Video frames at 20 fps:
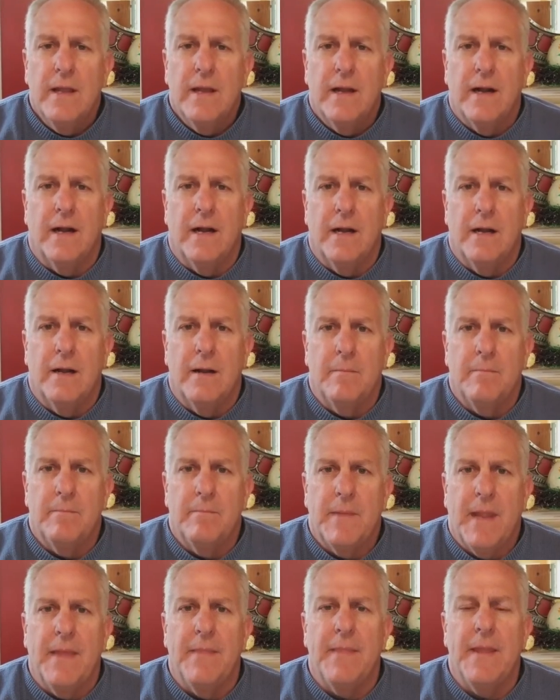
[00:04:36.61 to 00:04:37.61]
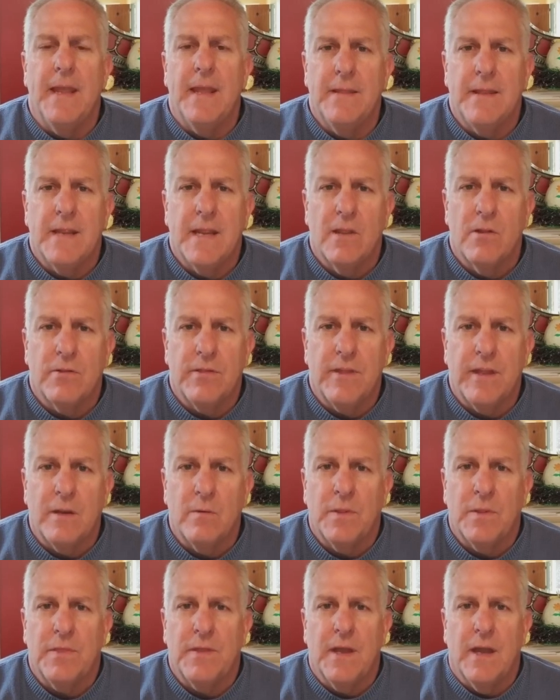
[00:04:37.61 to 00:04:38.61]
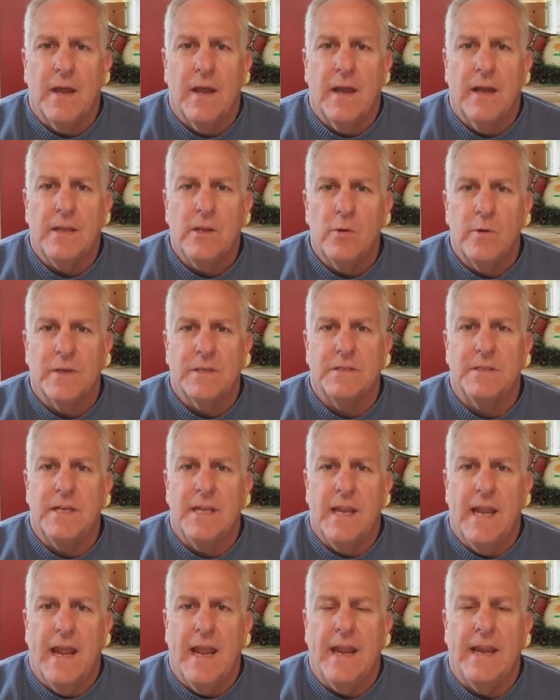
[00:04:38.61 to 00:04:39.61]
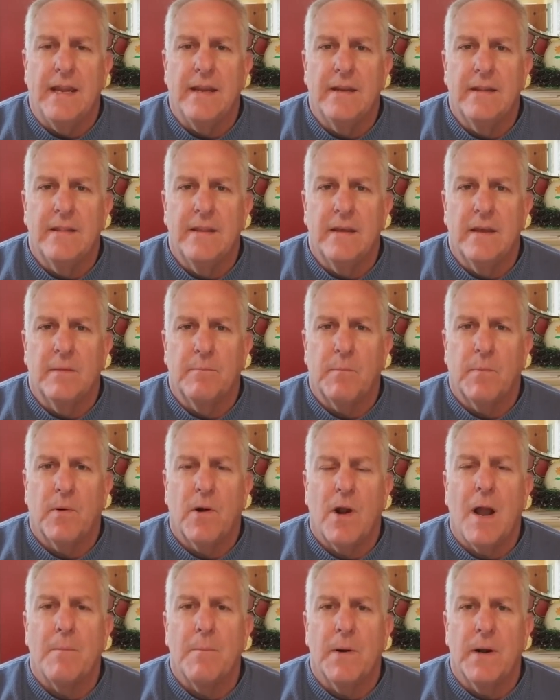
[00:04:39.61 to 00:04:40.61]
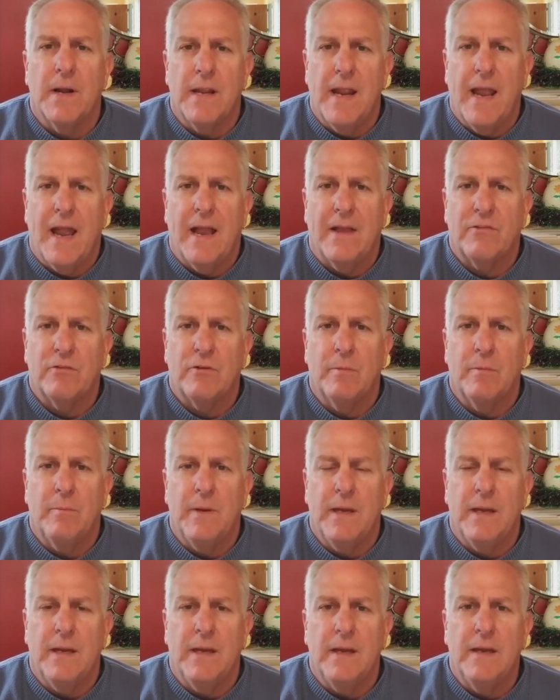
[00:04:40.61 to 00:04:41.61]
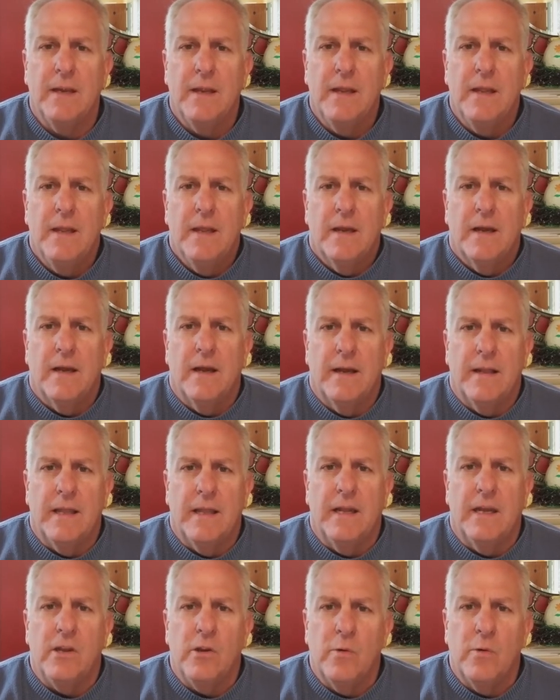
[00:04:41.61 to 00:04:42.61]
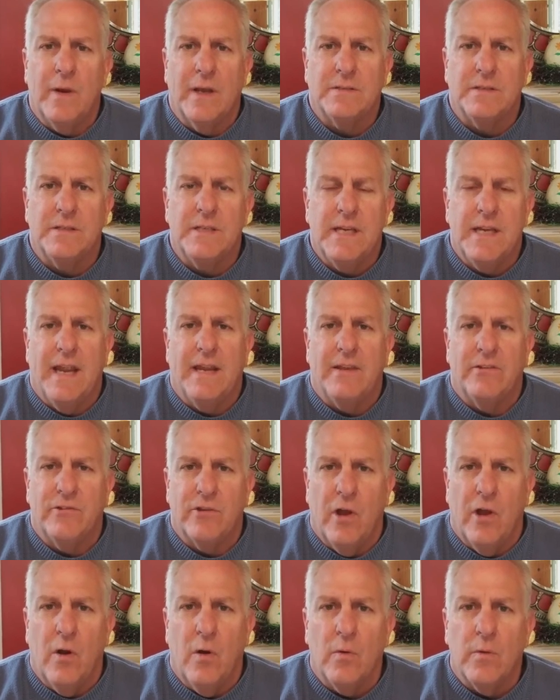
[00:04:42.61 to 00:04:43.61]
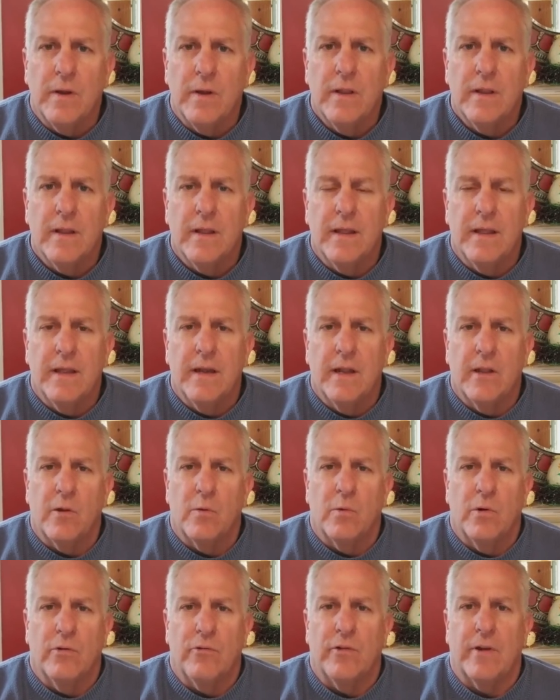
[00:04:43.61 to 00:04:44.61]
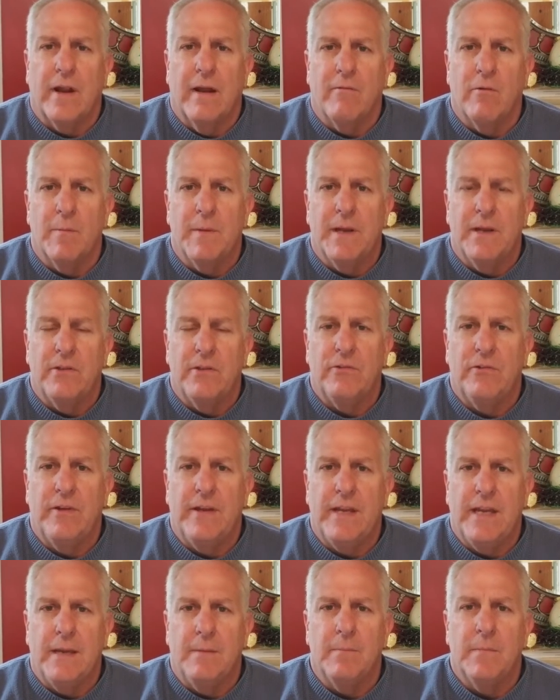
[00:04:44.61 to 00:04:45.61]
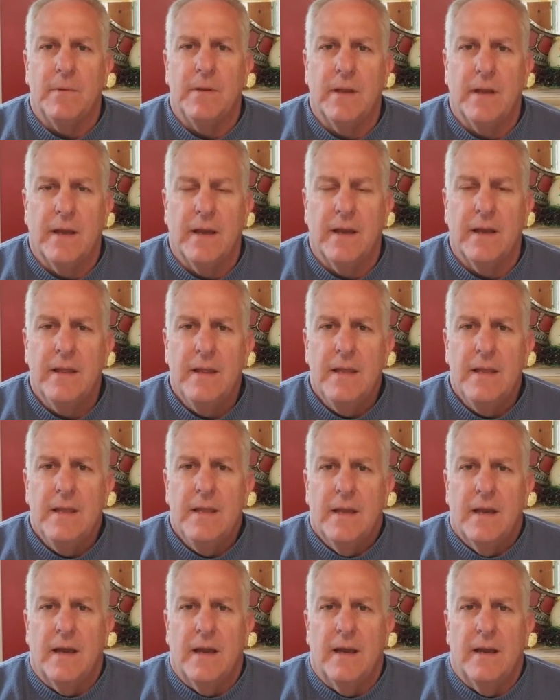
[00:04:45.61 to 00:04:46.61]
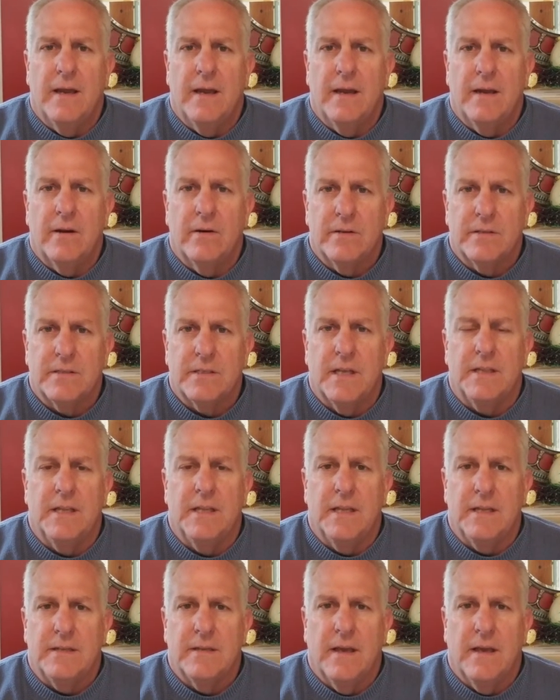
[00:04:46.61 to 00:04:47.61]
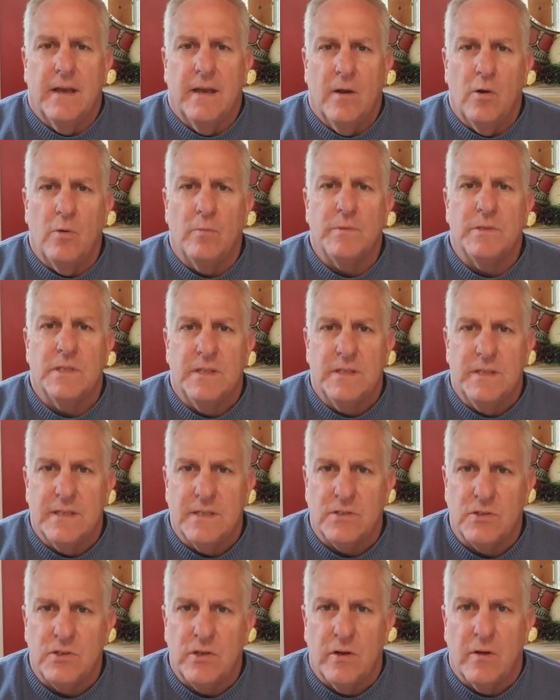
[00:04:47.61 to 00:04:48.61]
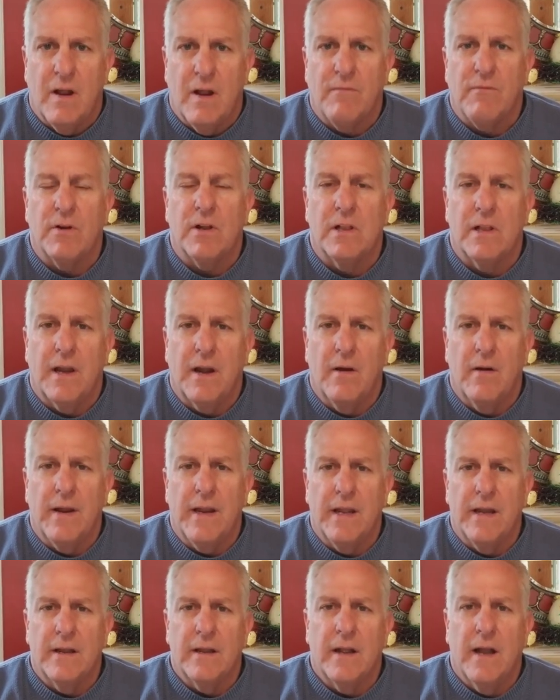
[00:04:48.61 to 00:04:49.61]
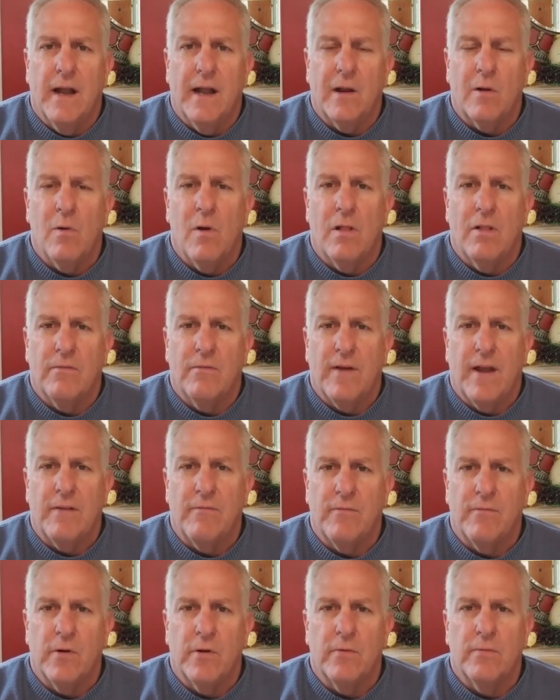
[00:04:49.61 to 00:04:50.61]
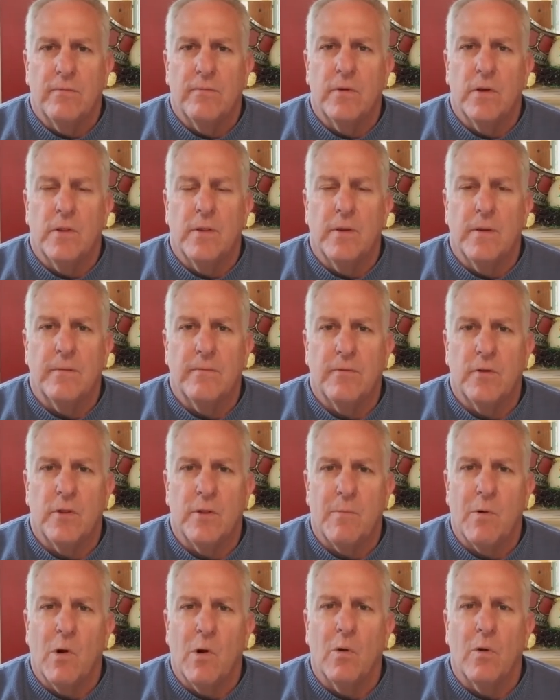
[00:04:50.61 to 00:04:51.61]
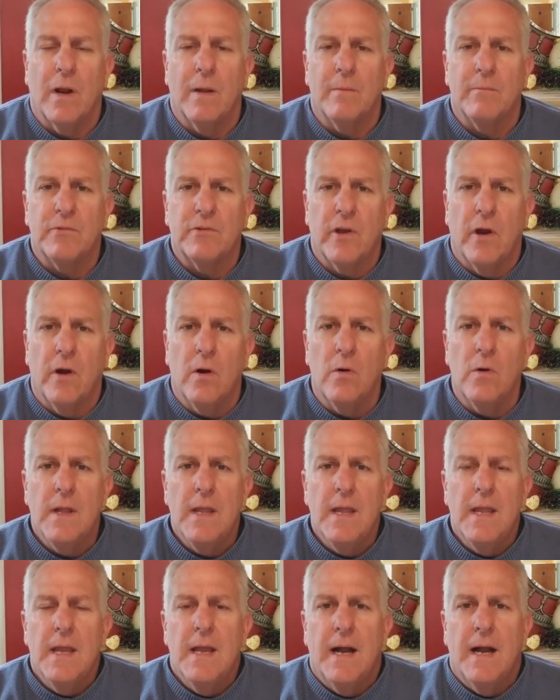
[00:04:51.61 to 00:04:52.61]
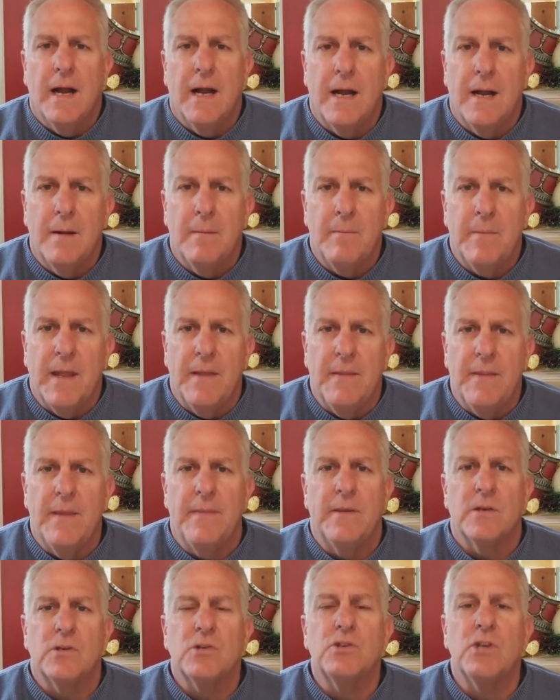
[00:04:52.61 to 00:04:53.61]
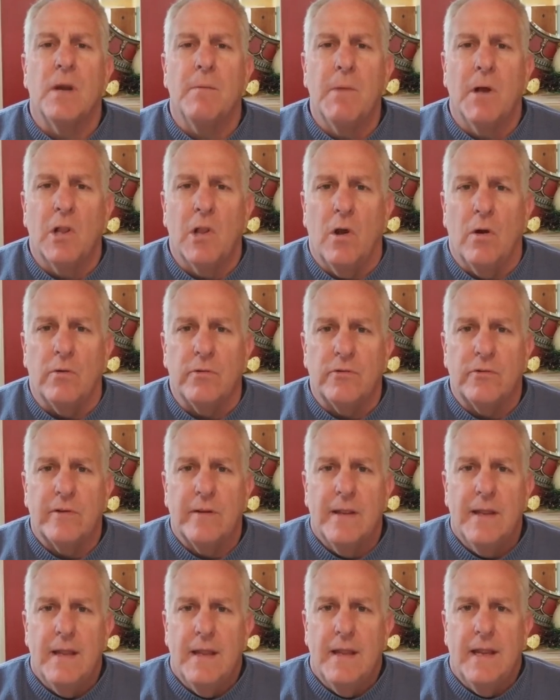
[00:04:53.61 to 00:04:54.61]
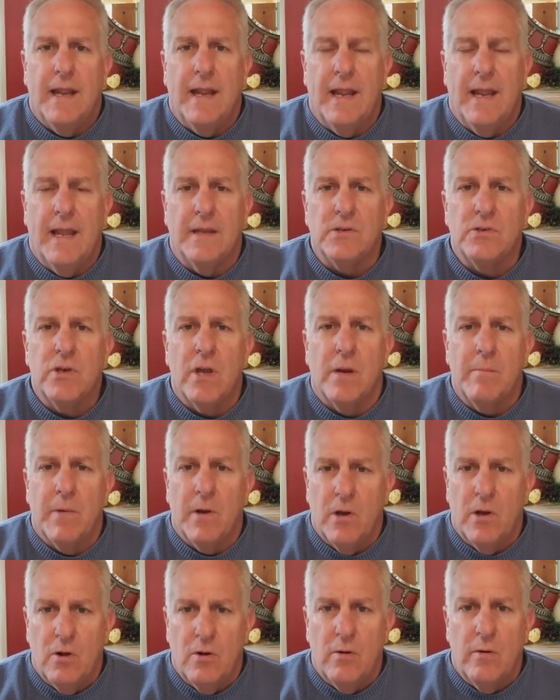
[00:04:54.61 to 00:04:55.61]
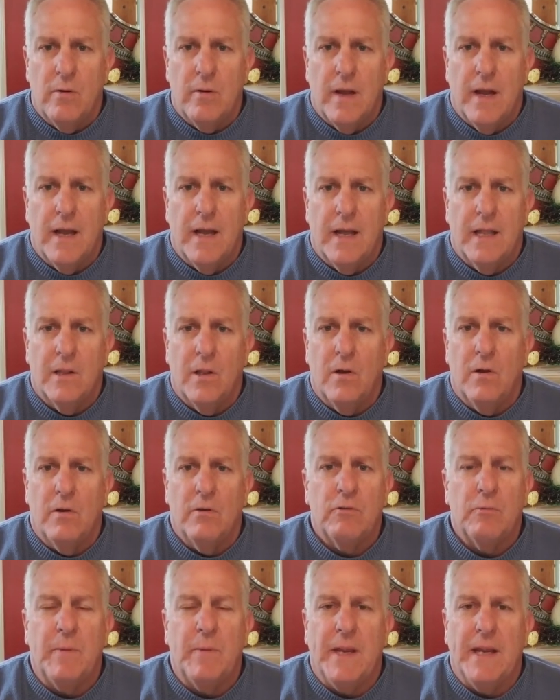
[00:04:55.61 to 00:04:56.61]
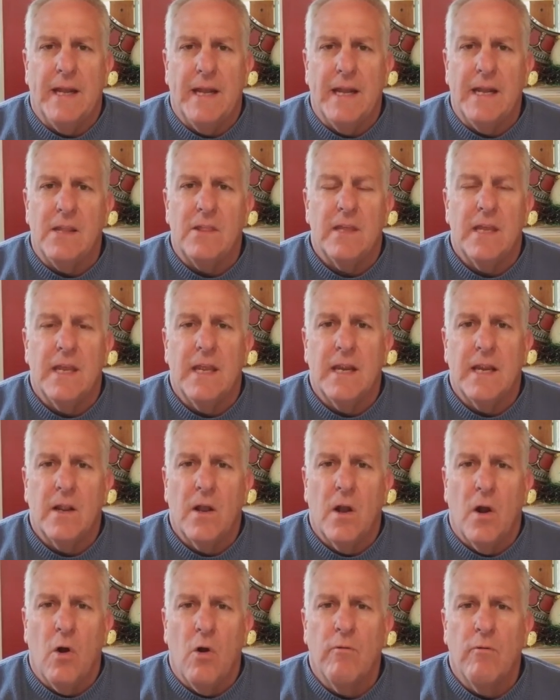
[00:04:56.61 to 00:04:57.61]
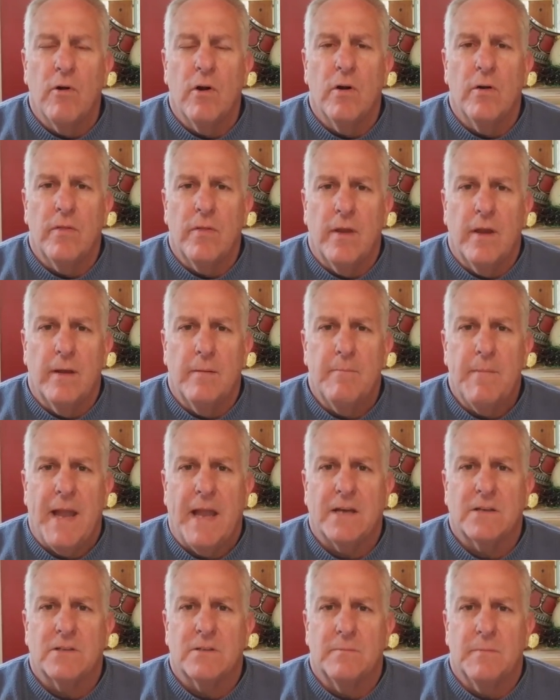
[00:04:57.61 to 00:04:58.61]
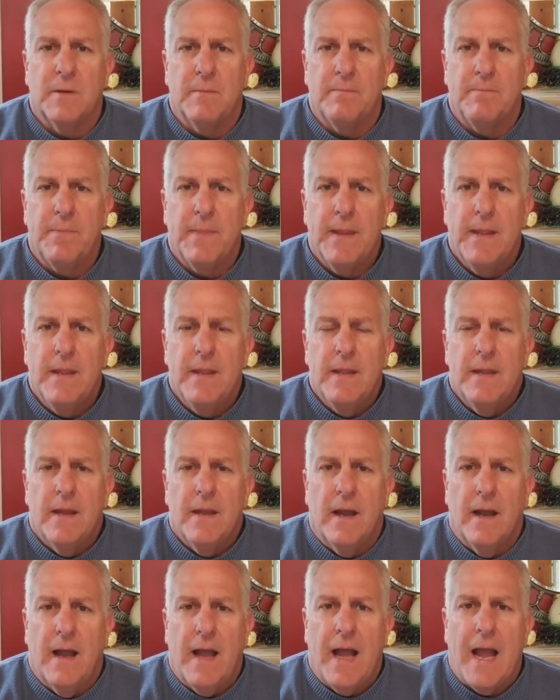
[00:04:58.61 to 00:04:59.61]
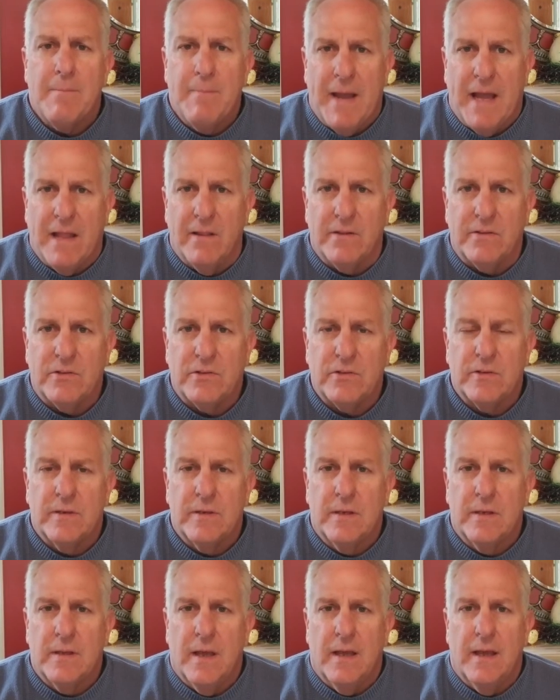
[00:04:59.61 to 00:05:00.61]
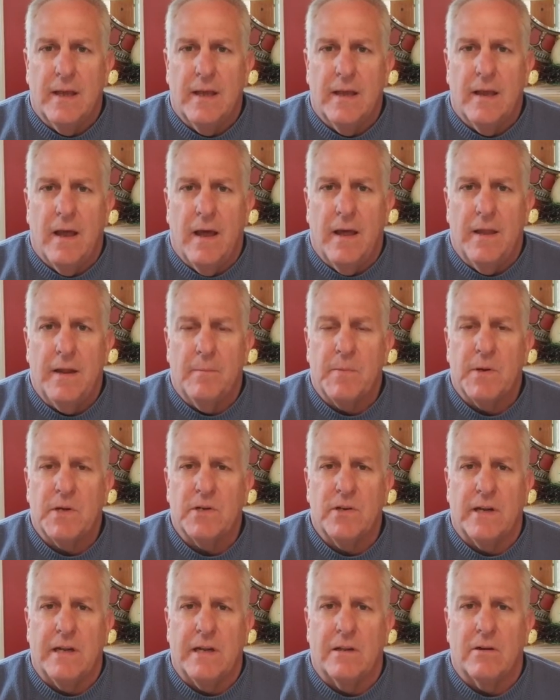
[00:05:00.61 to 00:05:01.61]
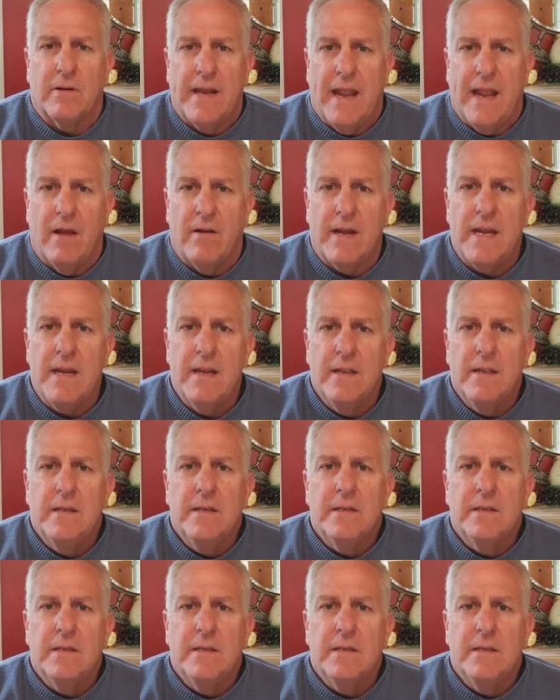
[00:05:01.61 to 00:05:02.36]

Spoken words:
And then the other thing with the USDA, the property has to be in a USDA zone. In other words, the government has deemed or said that homes in this geographical area qualify for the program. So, and then there's jumbo loans. And jumbo loans mean anything over the maximum high balance on a particular county.